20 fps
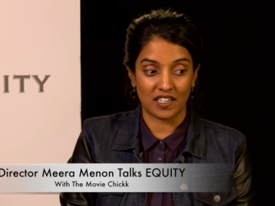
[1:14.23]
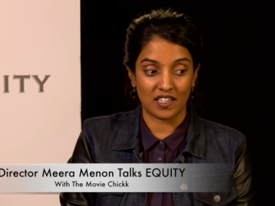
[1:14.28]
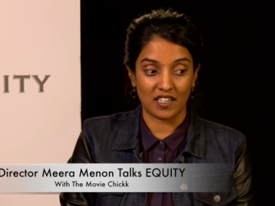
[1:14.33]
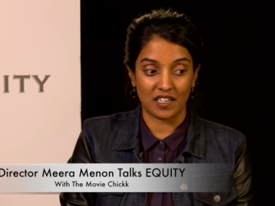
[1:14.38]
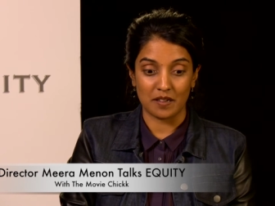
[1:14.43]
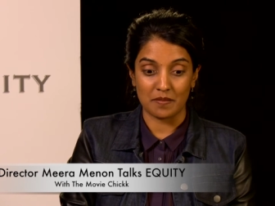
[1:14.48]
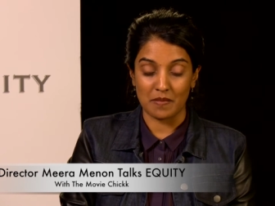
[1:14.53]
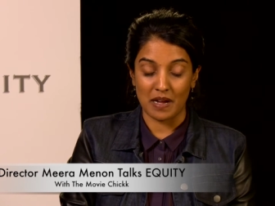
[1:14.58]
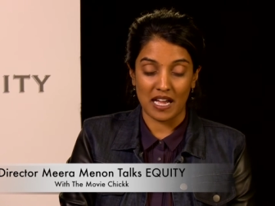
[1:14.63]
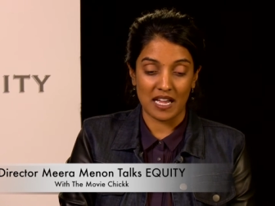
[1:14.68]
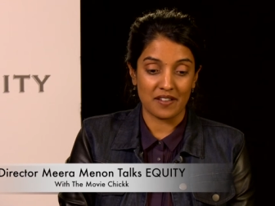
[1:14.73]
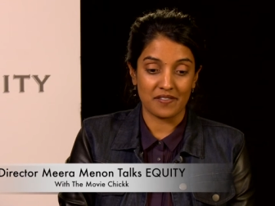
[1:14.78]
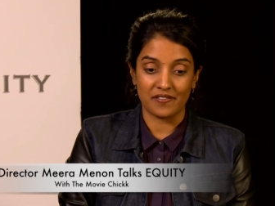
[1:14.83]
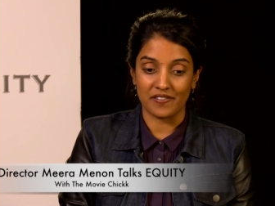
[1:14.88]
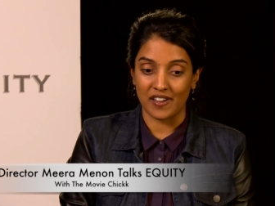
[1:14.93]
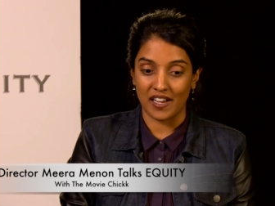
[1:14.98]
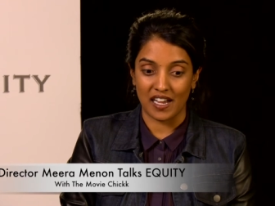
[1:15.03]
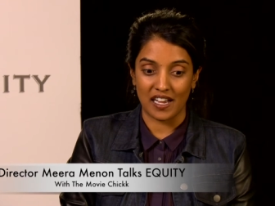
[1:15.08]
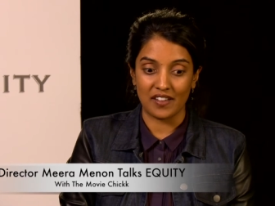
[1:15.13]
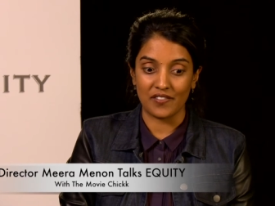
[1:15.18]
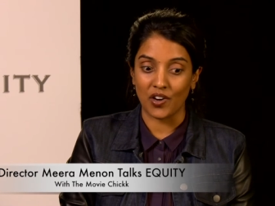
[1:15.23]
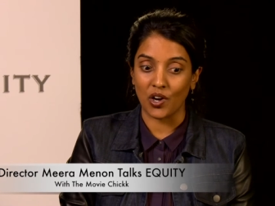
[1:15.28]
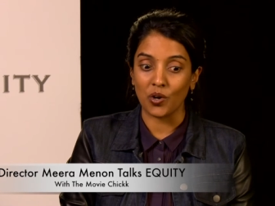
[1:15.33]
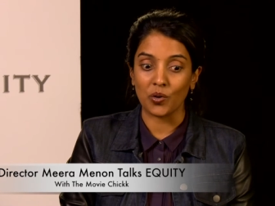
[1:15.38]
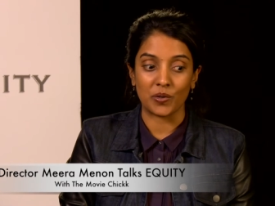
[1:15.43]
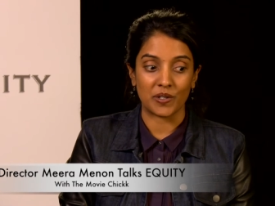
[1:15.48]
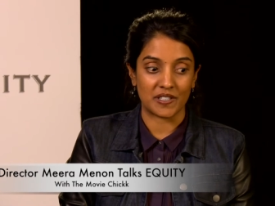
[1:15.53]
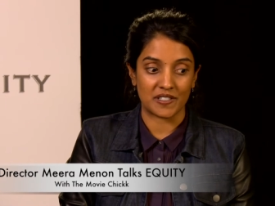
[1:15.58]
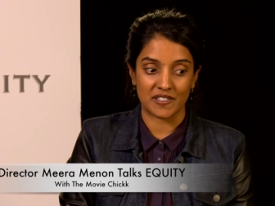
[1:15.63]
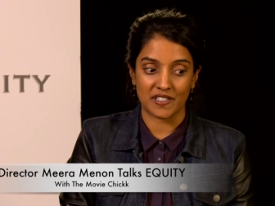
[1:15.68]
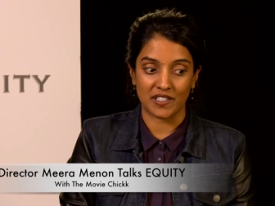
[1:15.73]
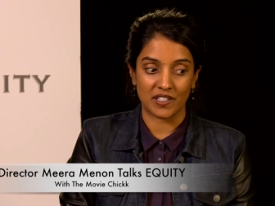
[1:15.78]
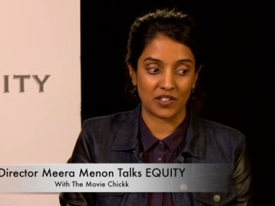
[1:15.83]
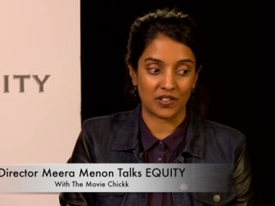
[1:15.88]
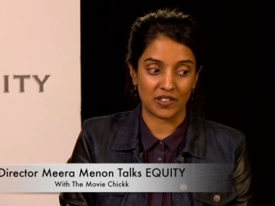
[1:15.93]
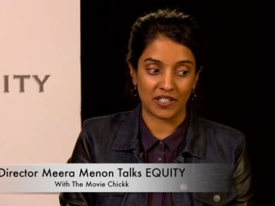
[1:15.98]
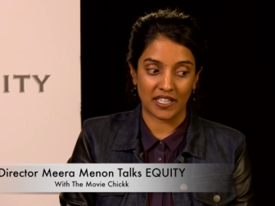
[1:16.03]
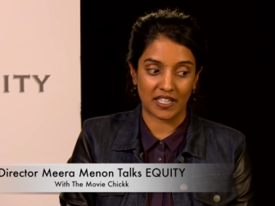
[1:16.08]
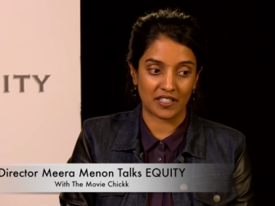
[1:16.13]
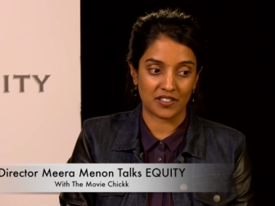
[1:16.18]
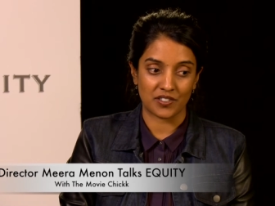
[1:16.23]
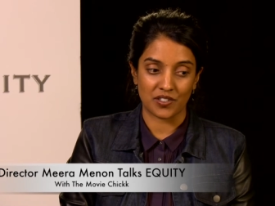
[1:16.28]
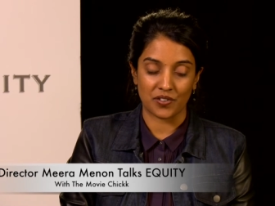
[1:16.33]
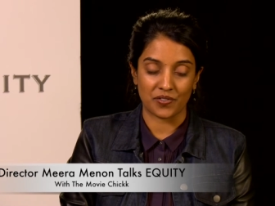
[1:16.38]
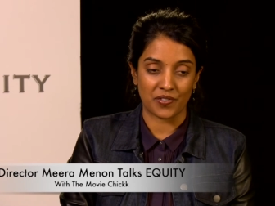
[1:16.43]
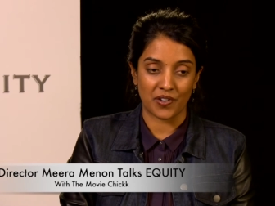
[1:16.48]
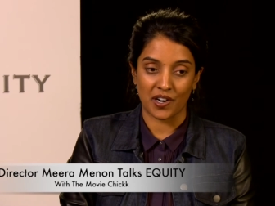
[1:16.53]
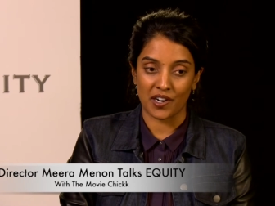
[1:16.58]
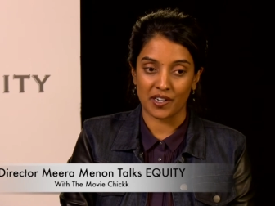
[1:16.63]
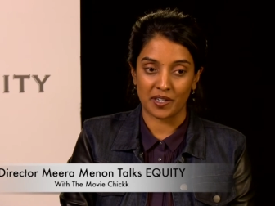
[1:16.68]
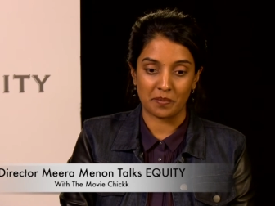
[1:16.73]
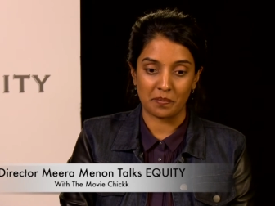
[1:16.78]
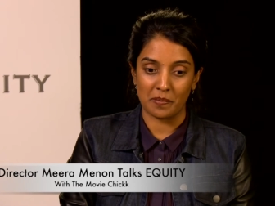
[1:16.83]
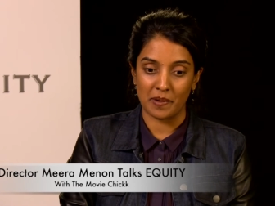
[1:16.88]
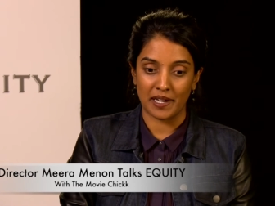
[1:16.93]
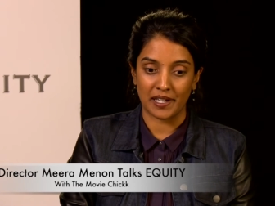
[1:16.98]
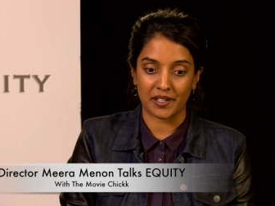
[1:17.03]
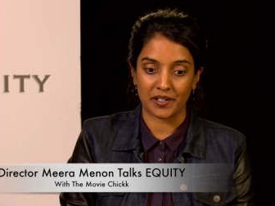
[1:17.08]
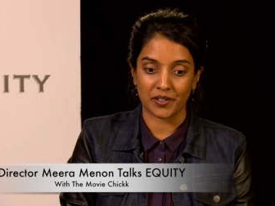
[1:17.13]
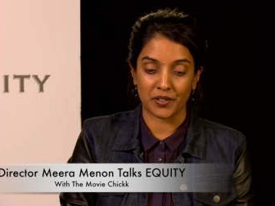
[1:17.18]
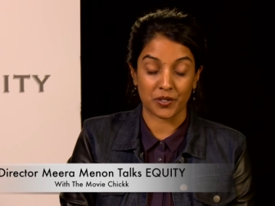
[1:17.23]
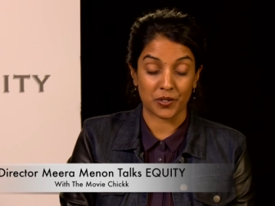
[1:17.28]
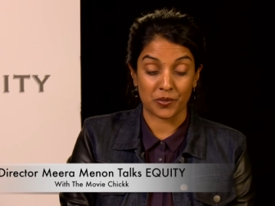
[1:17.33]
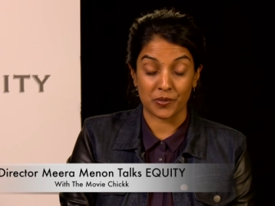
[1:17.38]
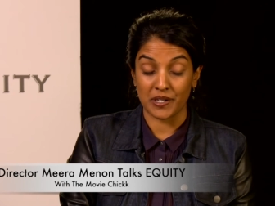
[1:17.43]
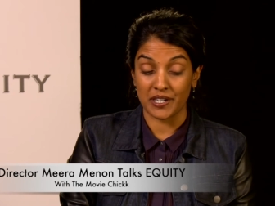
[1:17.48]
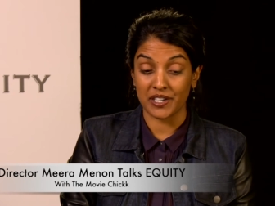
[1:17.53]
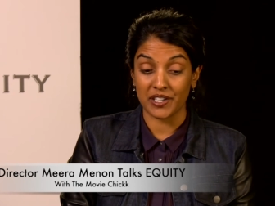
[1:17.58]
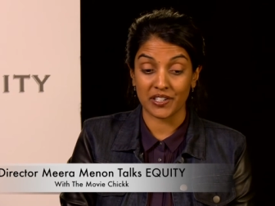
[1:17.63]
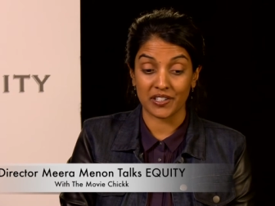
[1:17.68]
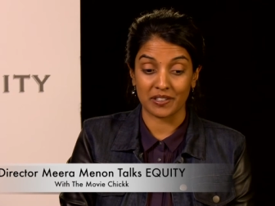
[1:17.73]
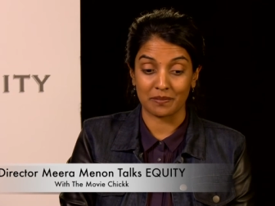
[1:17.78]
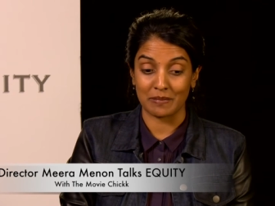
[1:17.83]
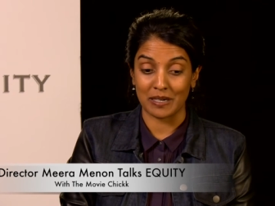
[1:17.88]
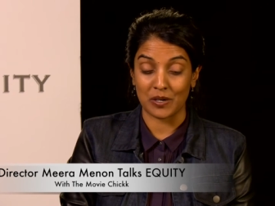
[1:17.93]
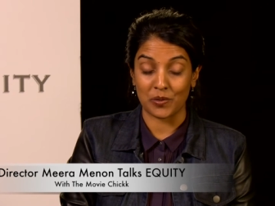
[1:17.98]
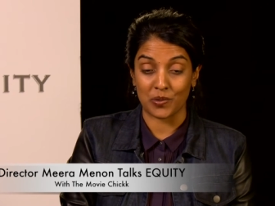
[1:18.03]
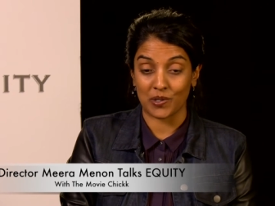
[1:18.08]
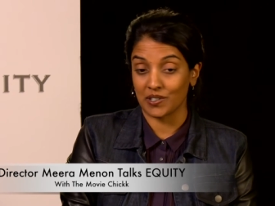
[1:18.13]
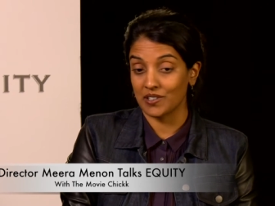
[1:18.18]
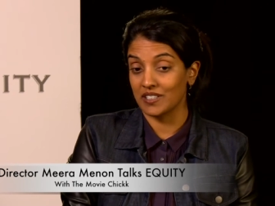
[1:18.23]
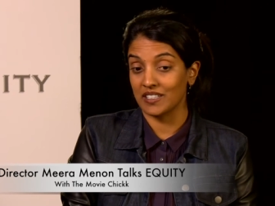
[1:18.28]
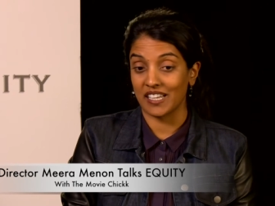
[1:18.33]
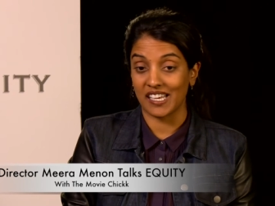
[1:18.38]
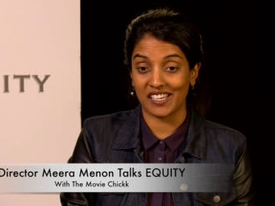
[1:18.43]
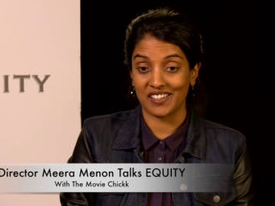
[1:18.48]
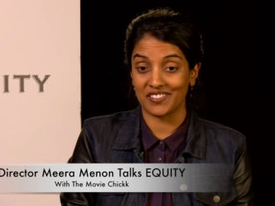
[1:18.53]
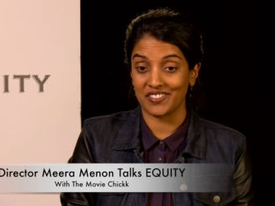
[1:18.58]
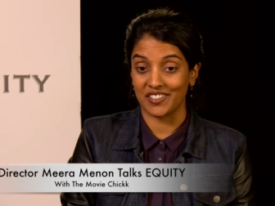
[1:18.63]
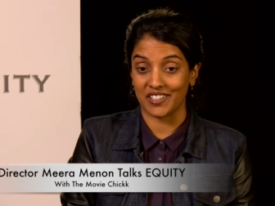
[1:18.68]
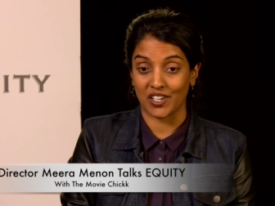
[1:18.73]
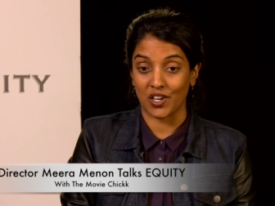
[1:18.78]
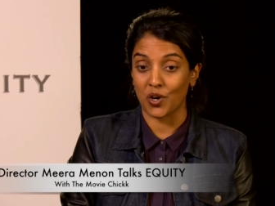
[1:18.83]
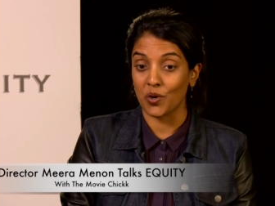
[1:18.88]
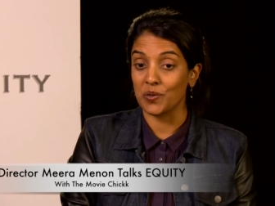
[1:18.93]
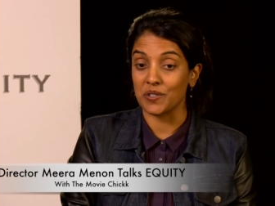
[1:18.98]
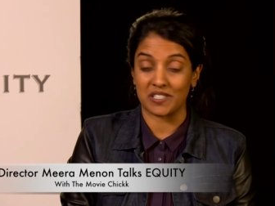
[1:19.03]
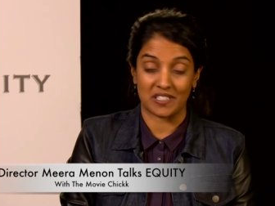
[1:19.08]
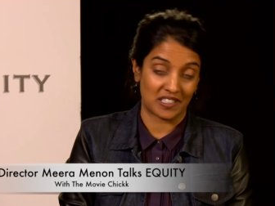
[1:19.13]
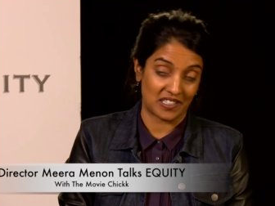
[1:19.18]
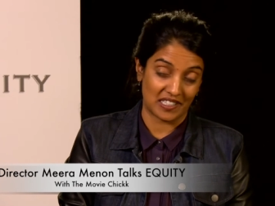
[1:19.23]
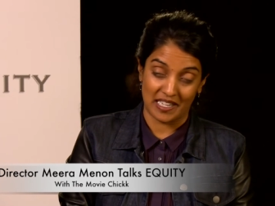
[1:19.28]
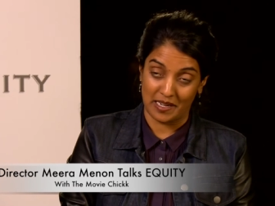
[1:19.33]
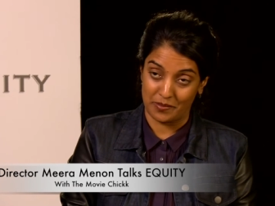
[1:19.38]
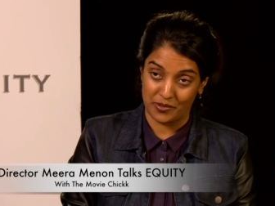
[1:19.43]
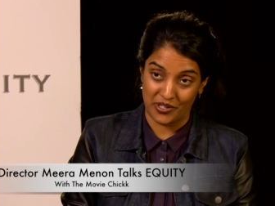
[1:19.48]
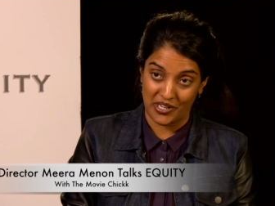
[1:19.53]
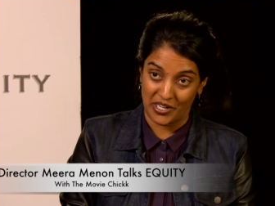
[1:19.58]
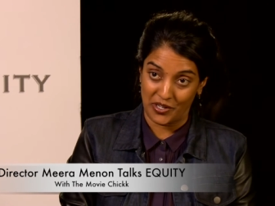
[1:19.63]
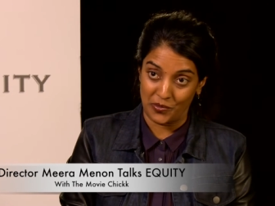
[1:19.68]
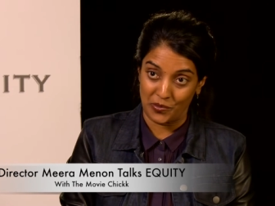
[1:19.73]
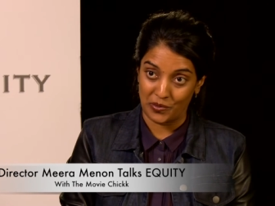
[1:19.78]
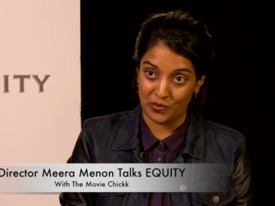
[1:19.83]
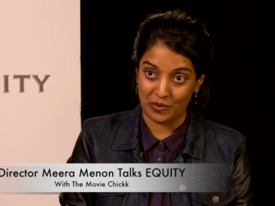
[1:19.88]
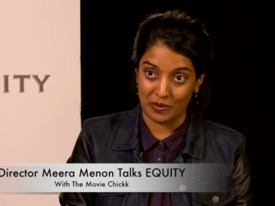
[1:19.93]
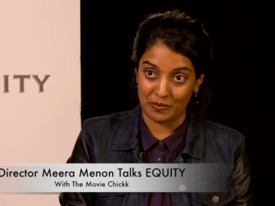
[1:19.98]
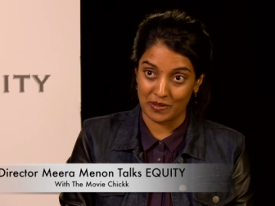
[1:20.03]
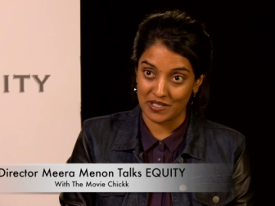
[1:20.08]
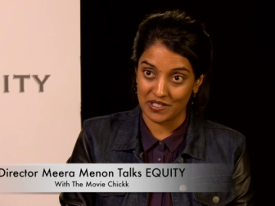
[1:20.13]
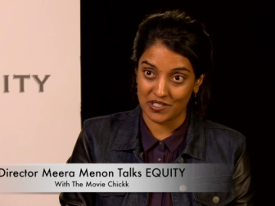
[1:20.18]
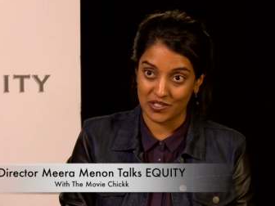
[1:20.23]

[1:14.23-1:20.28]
I've always, you know, like so far in my career and my work life, like always collaborated with women.